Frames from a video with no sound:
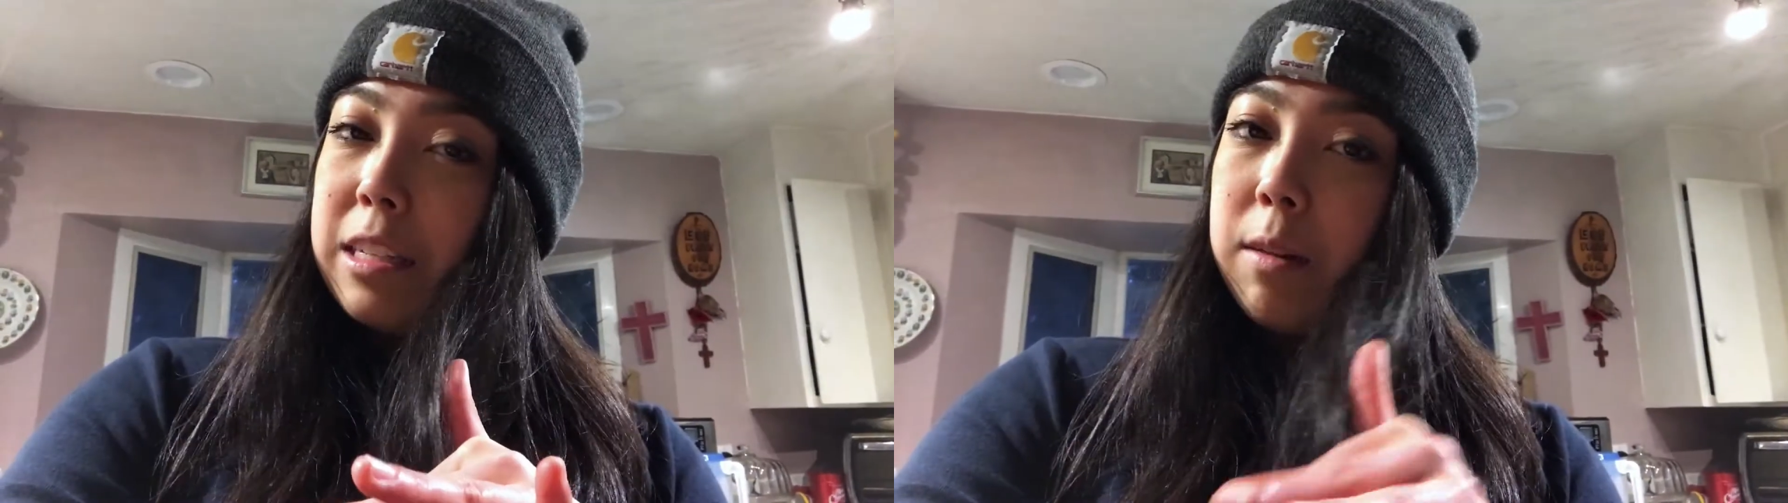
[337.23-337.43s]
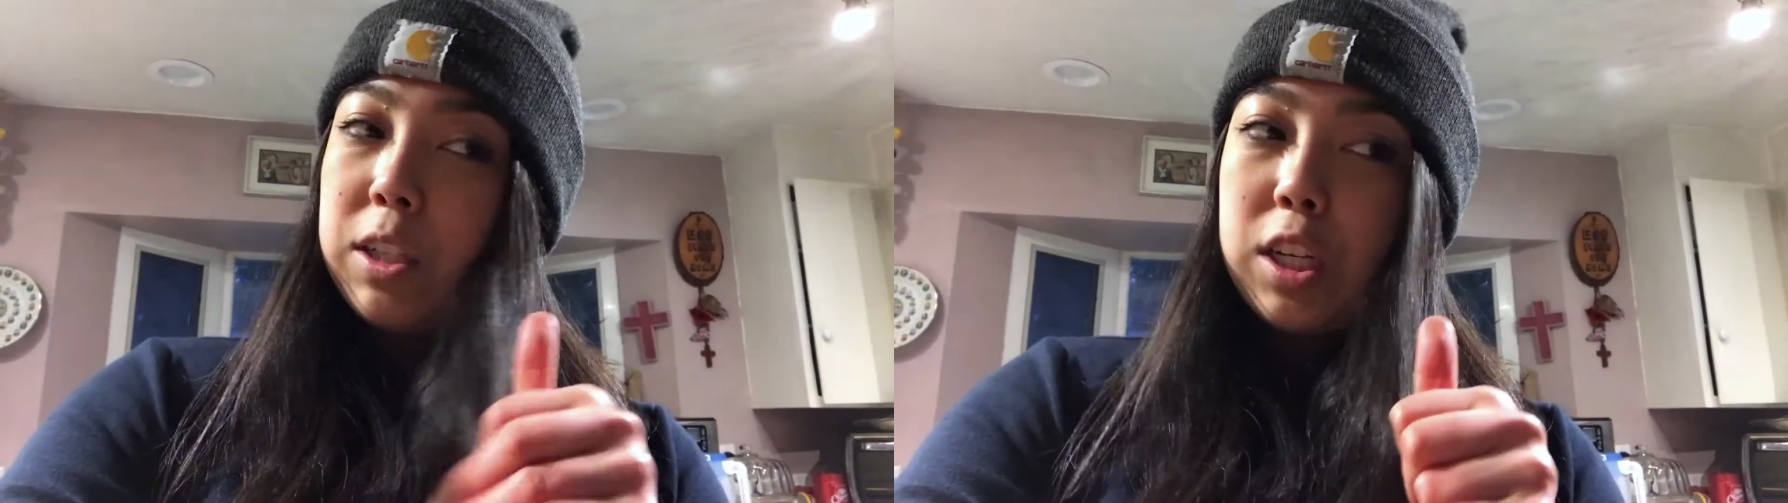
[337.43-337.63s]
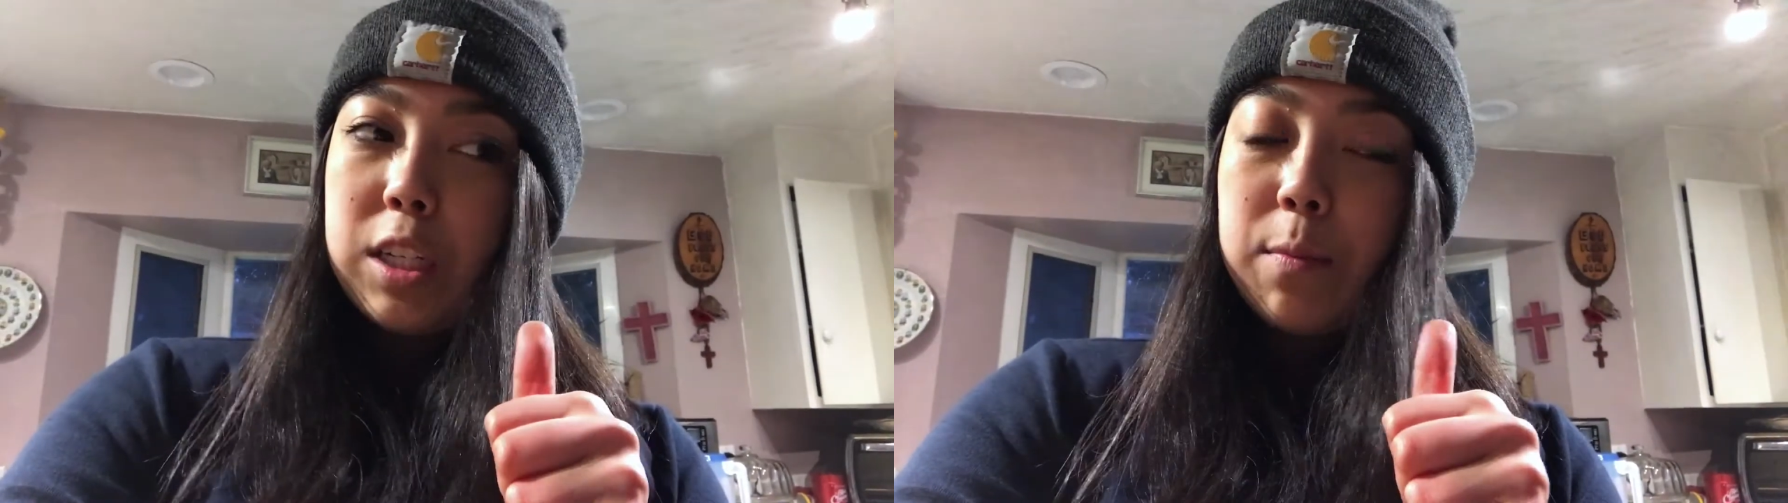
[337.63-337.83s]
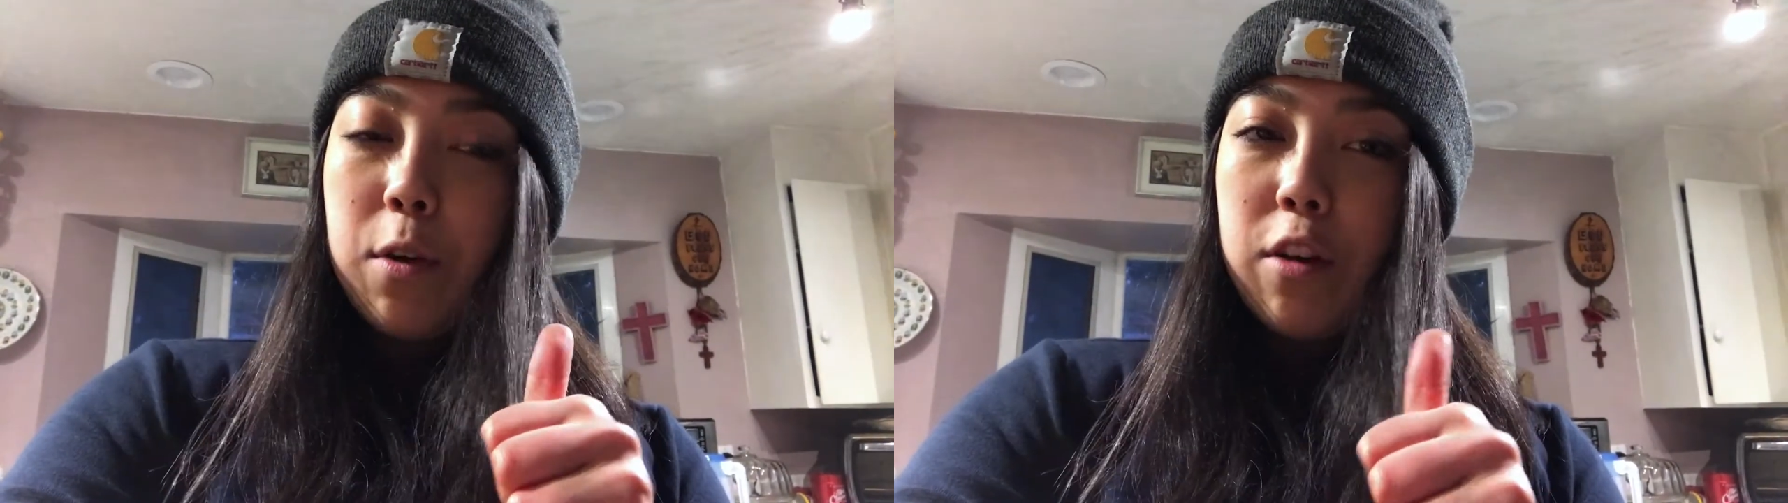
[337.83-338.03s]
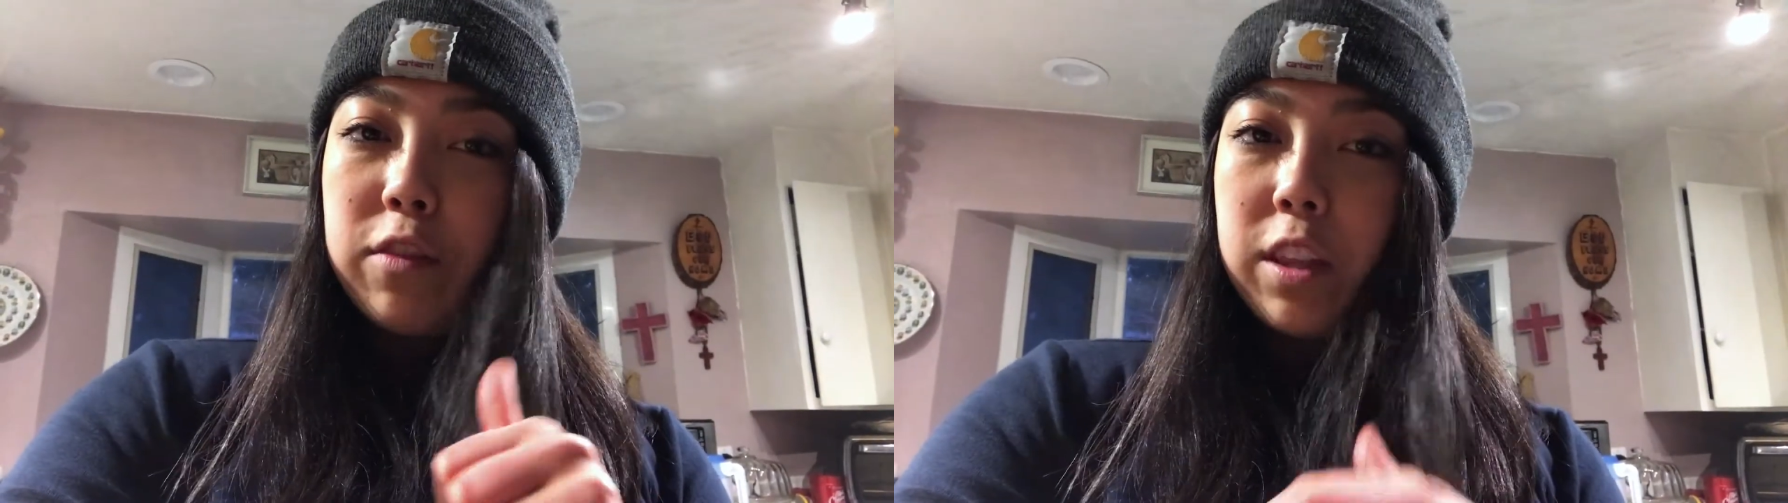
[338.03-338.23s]
so I just
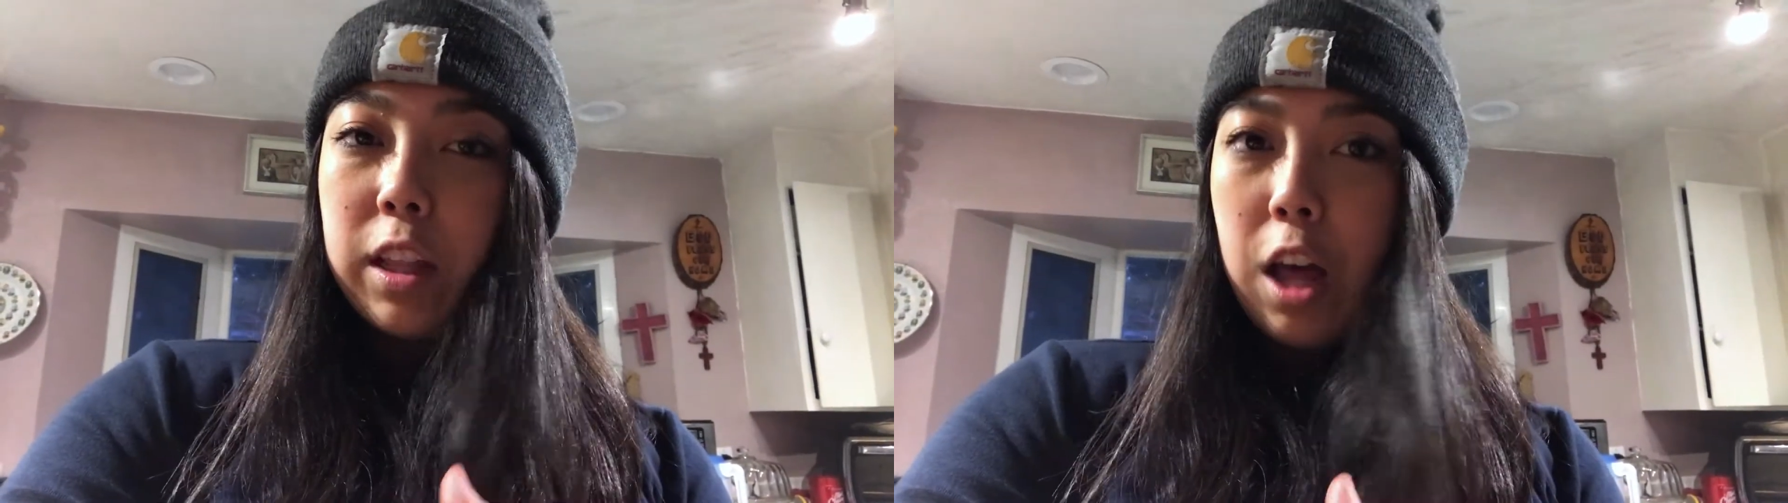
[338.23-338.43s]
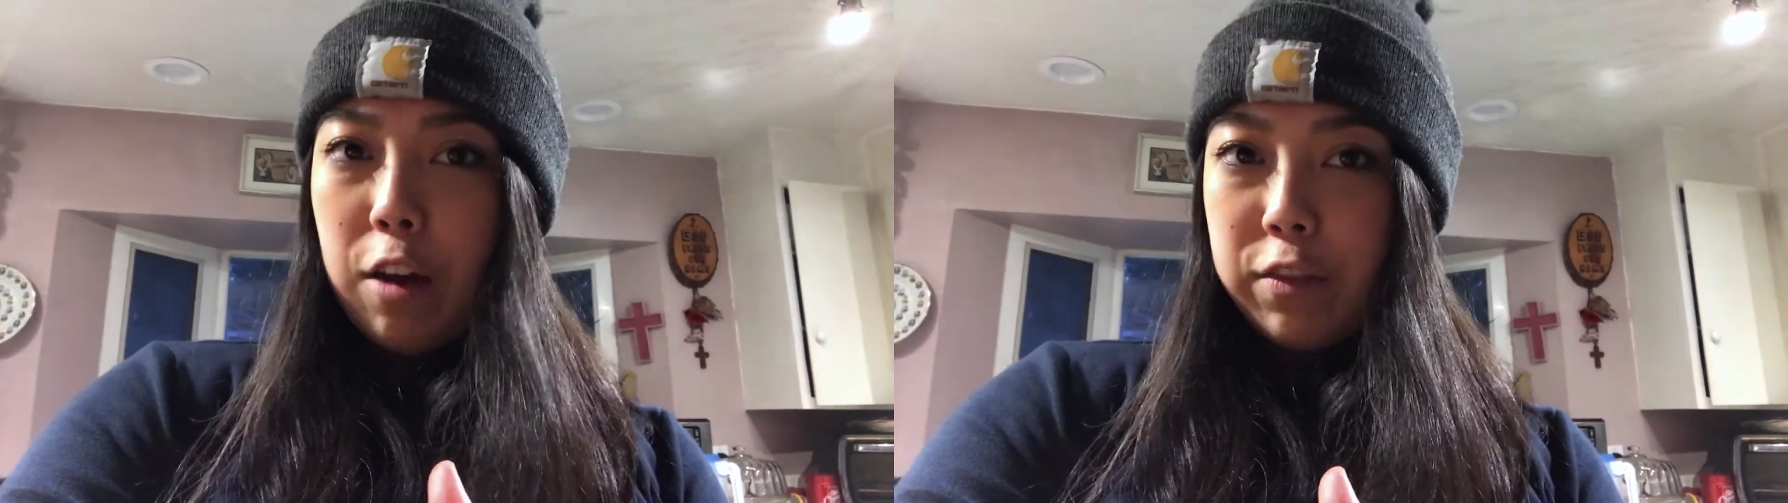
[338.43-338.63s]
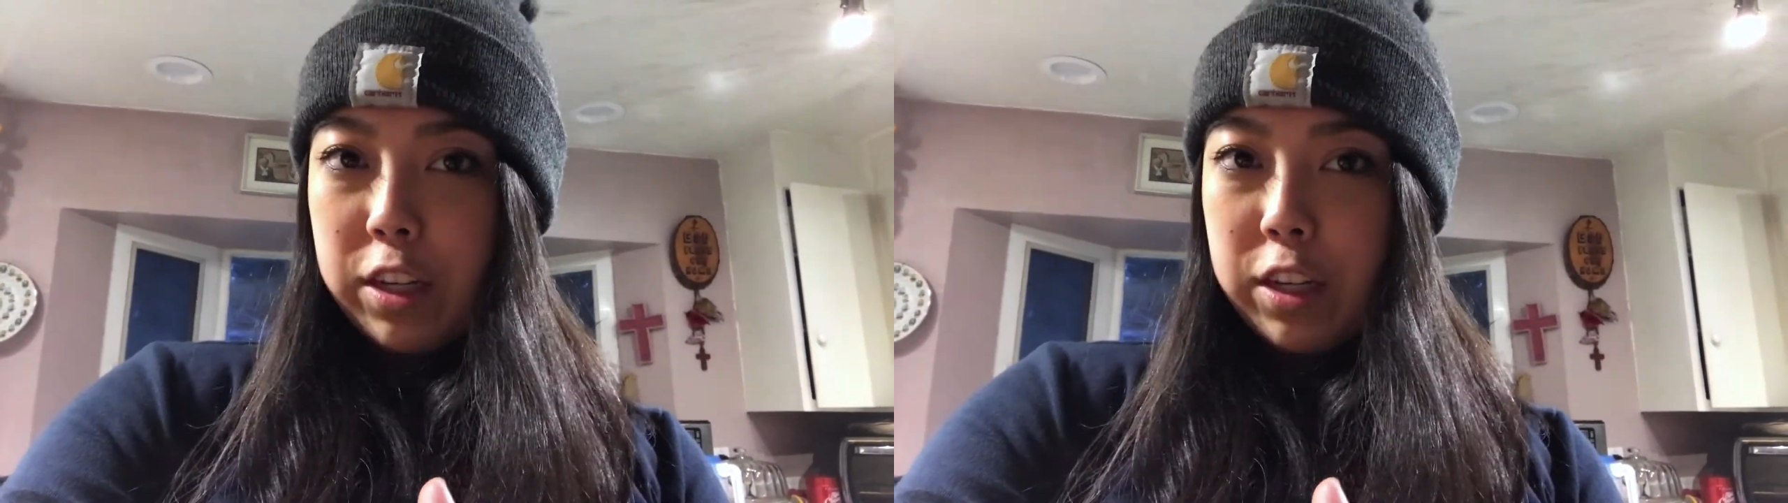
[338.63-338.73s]
moved the loaf